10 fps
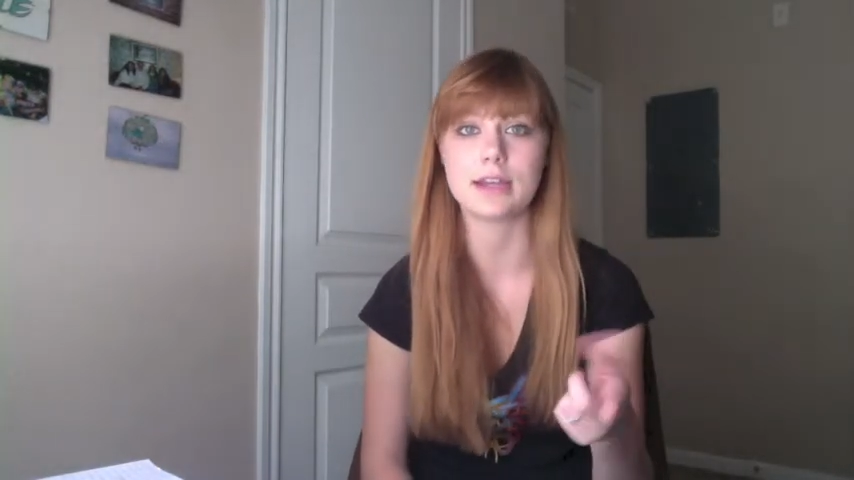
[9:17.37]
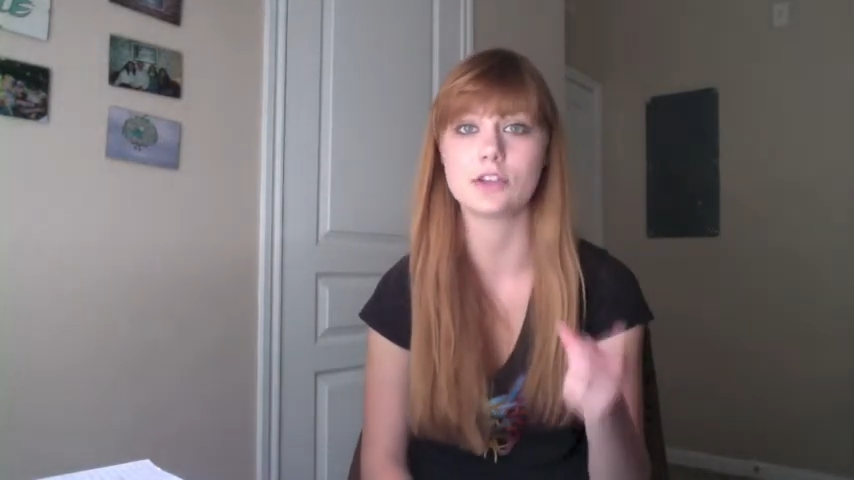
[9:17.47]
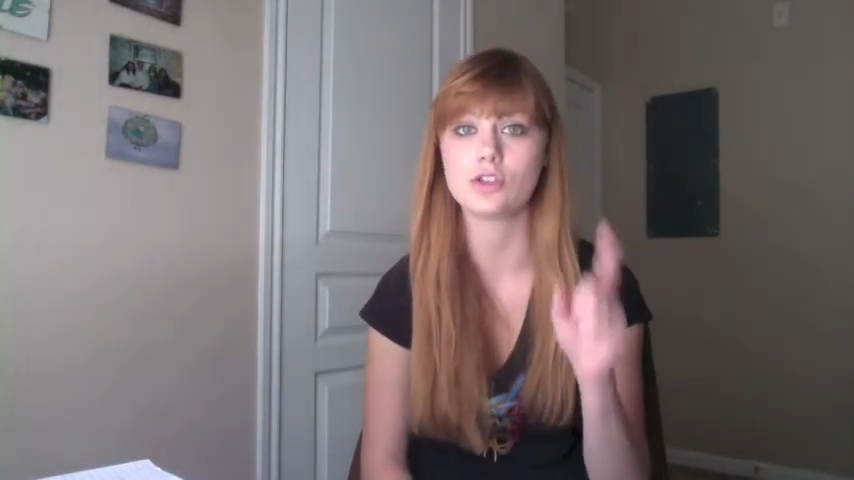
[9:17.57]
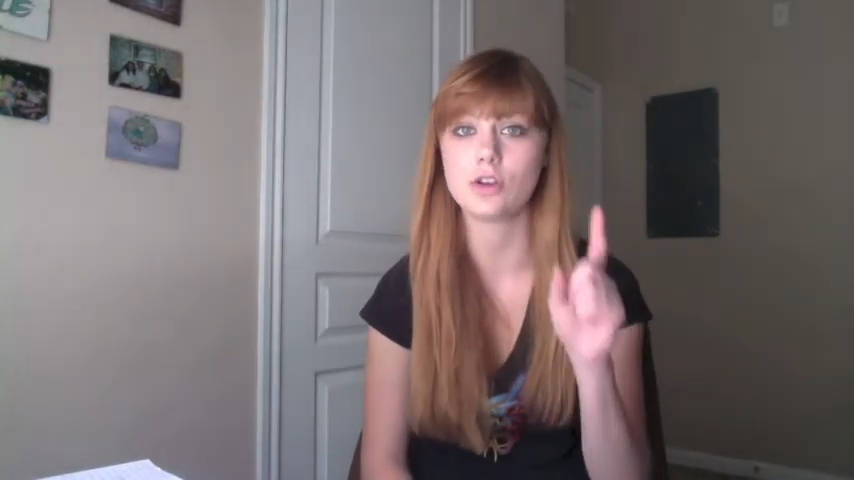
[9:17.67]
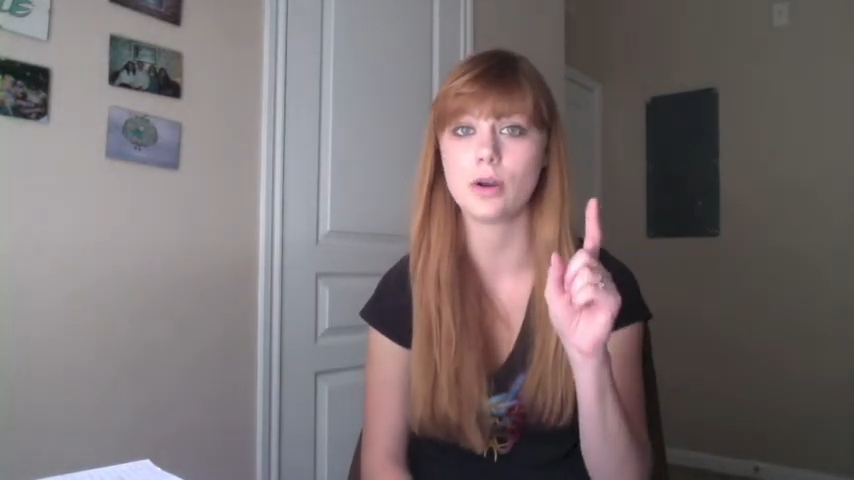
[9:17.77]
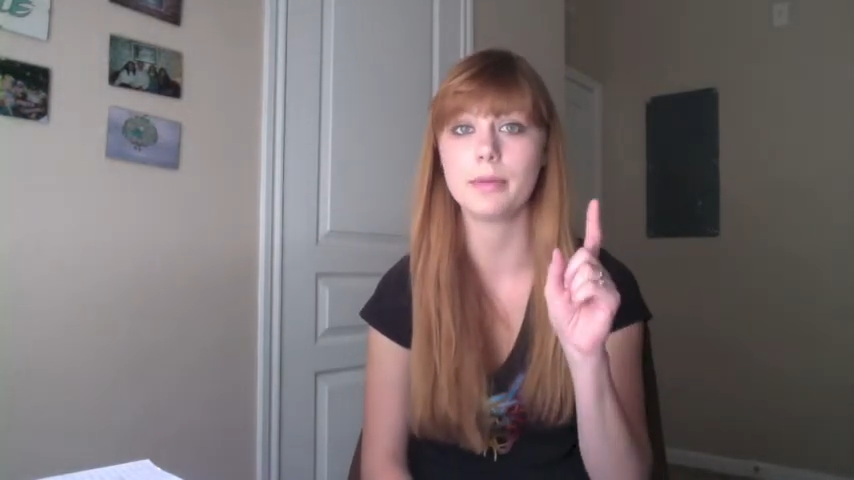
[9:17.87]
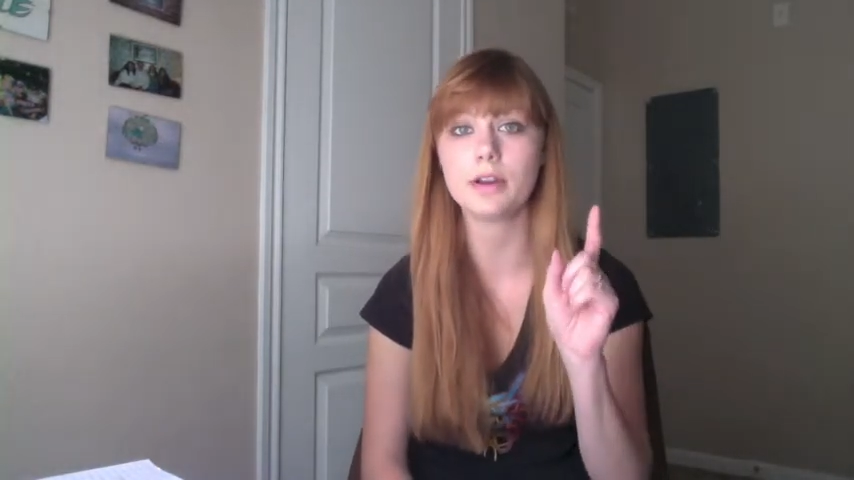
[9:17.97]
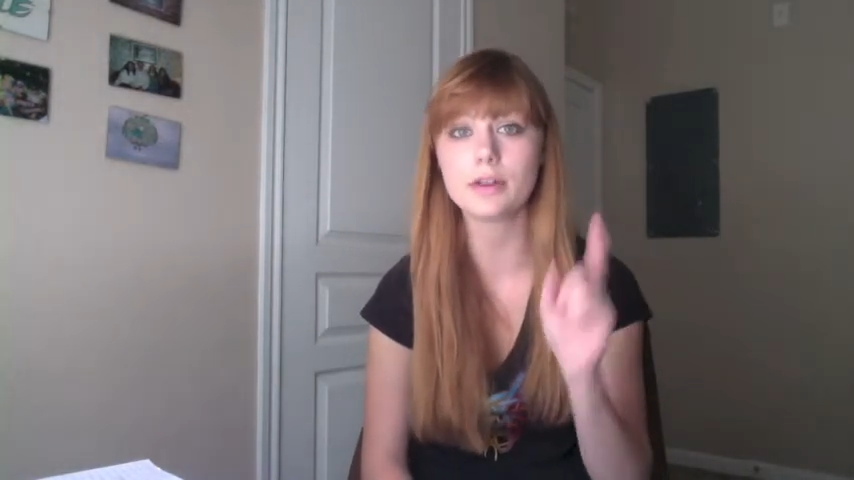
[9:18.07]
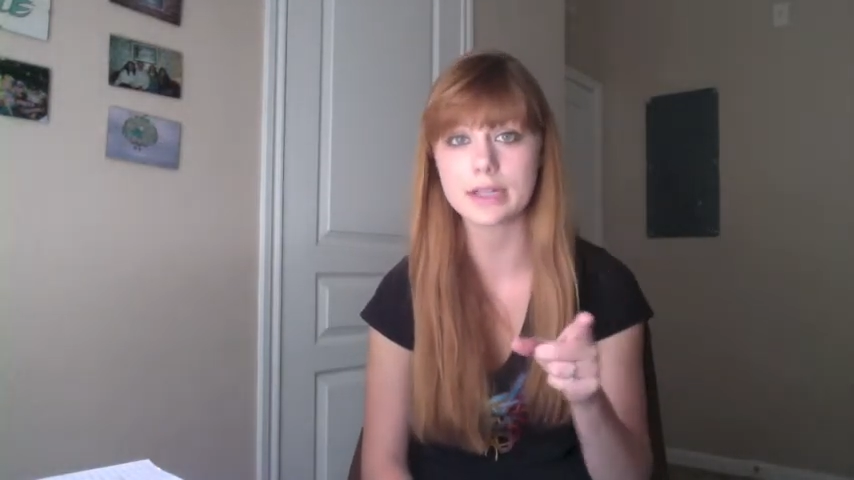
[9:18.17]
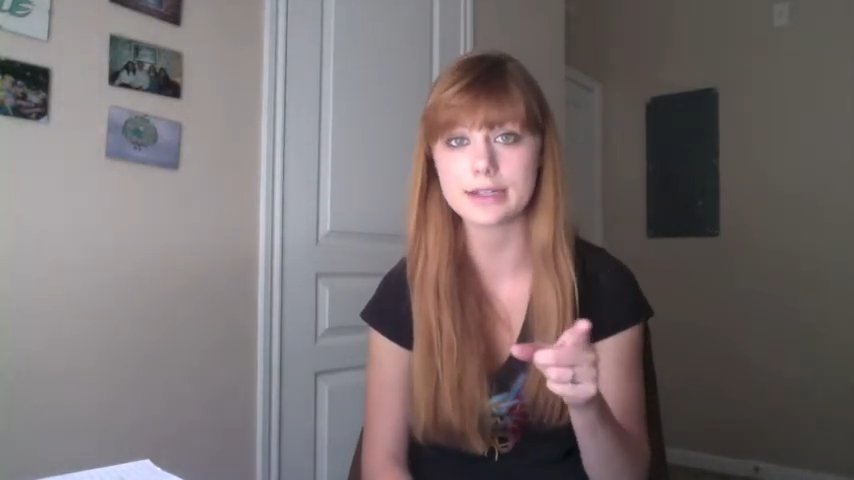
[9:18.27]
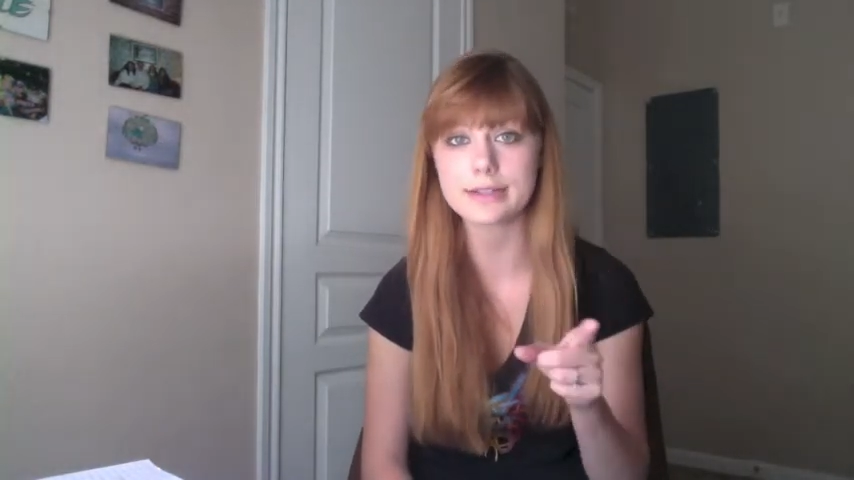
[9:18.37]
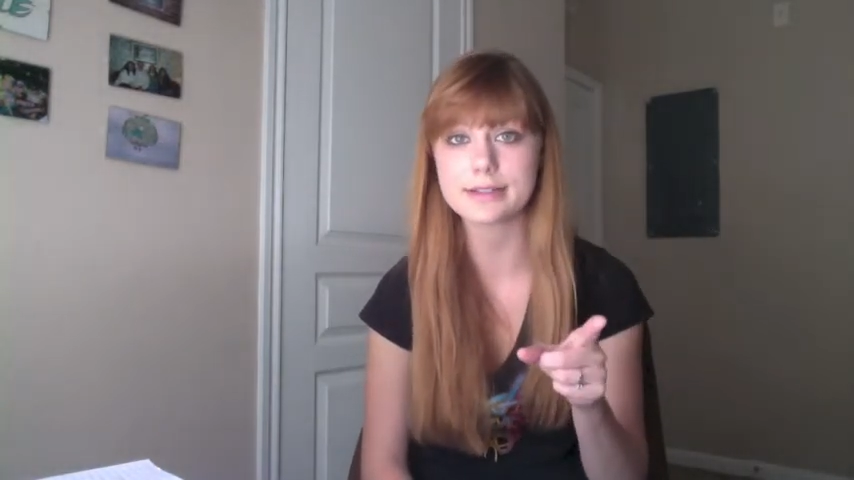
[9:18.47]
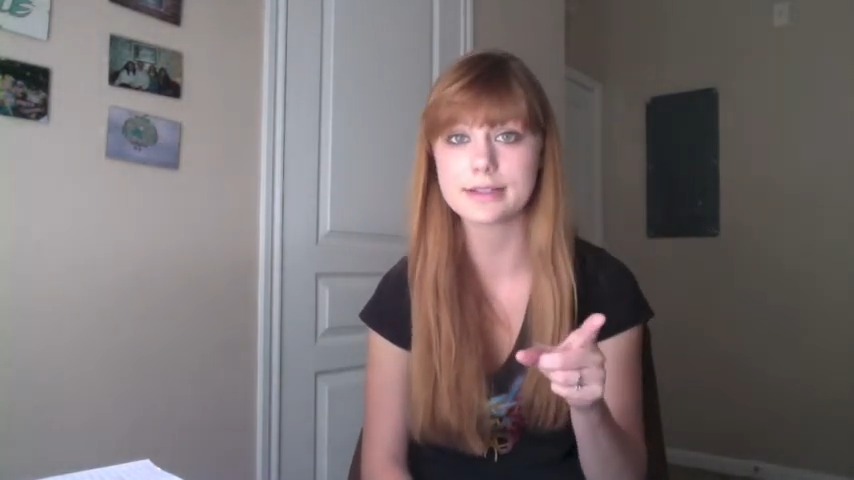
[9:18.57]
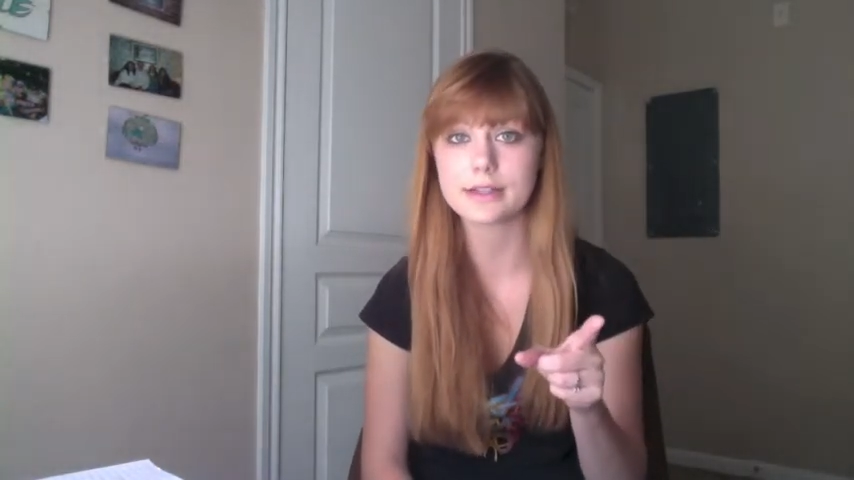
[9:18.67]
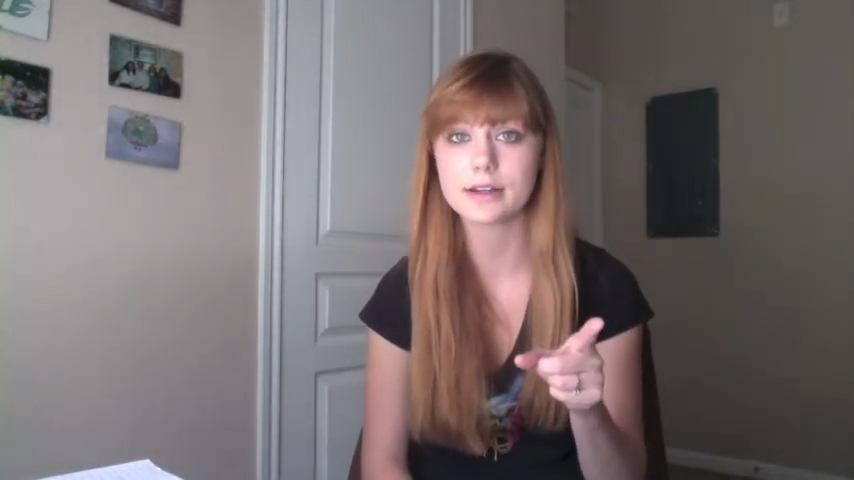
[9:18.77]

so I'm going to go dance